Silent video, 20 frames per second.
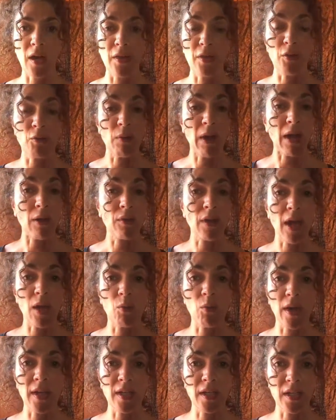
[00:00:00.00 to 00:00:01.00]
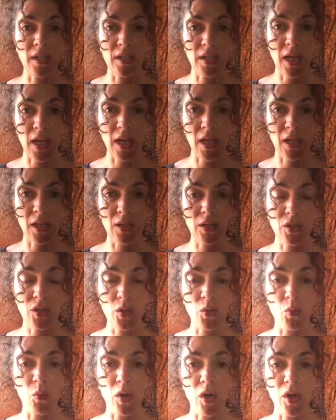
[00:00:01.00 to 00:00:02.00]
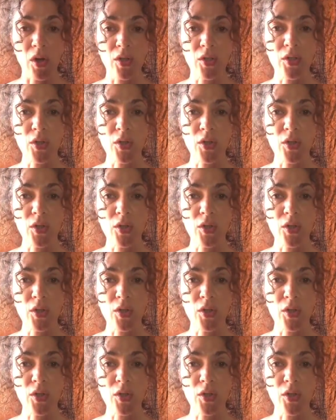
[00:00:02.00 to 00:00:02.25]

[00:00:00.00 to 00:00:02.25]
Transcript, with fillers: the route I wanted to take to work.